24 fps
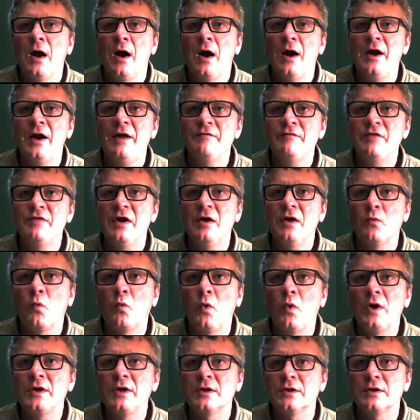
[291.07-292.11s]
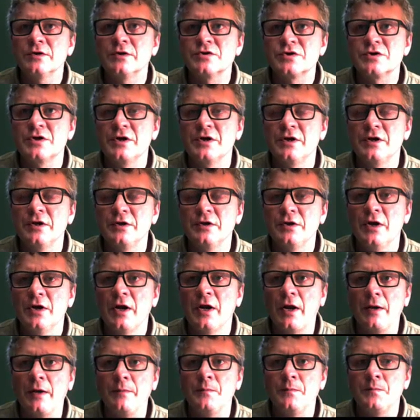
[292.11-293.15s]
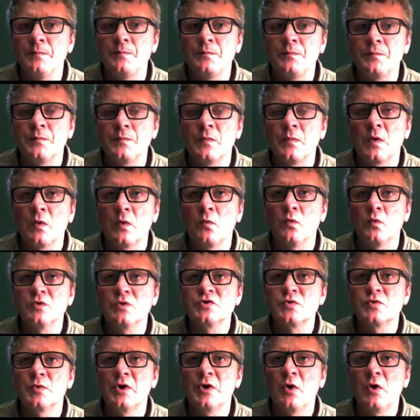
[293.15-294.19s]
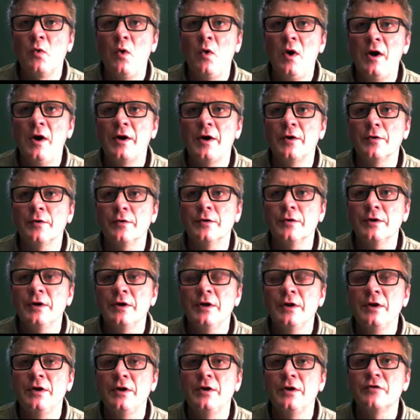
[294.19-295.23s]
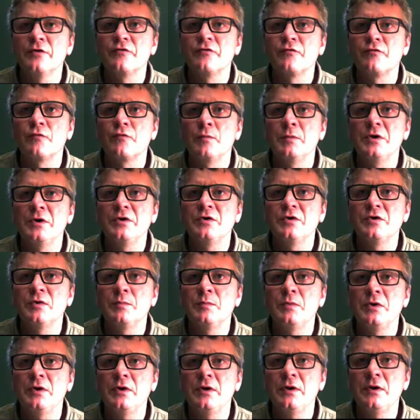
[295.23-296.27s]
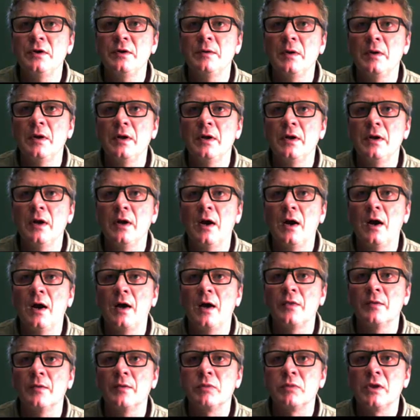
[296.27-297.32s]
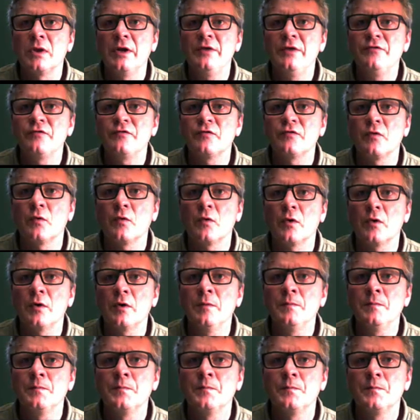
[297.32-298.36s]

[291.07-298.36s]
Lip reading: I have not whitelisted it yet. What's required is for me to be on the Play Store